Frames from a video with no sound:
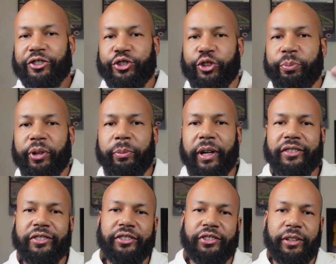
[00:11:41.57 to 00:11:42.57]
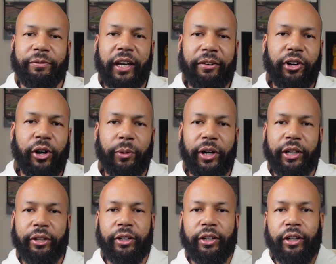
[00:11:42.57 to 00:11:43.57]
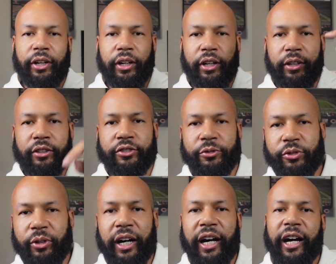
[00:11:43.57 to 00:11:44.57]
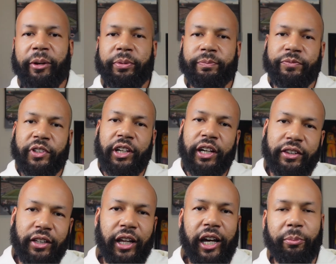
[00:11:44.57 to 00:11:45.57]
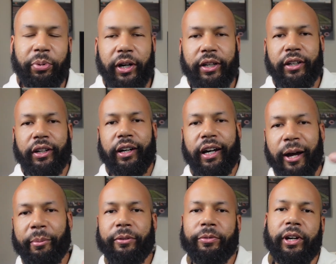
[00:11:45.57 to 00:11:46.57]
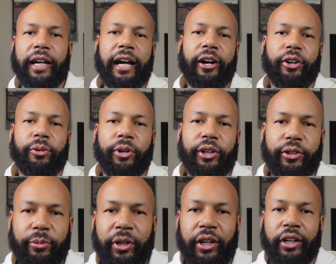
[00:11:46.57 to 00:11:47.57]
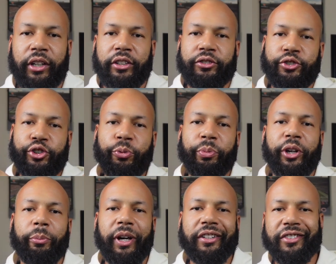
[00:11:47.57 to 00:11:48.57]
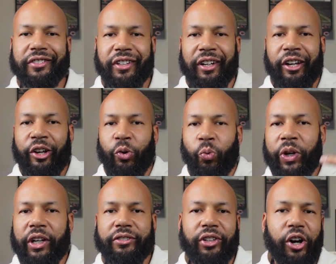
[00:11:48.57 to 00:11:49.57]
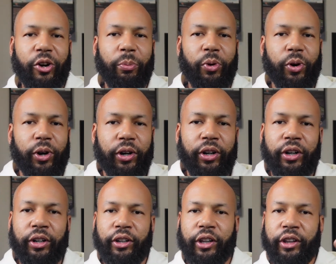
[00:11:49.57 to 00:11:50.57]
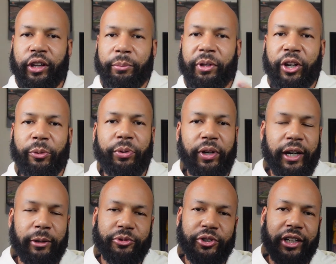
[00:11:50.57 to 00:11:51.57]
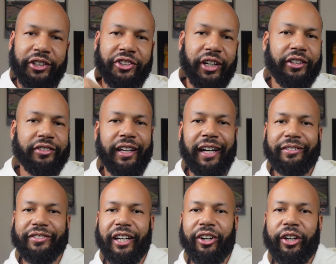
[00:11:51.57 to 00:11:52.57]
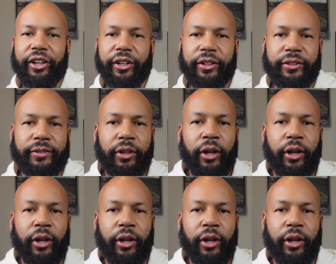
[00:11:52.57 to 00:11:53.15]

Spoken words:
Shoot me a message. If you haven't already, subscribe, hit the like button, comment for the algorithm, shoot me a message. We could talk more. Let me help you out, trying to change lives out here.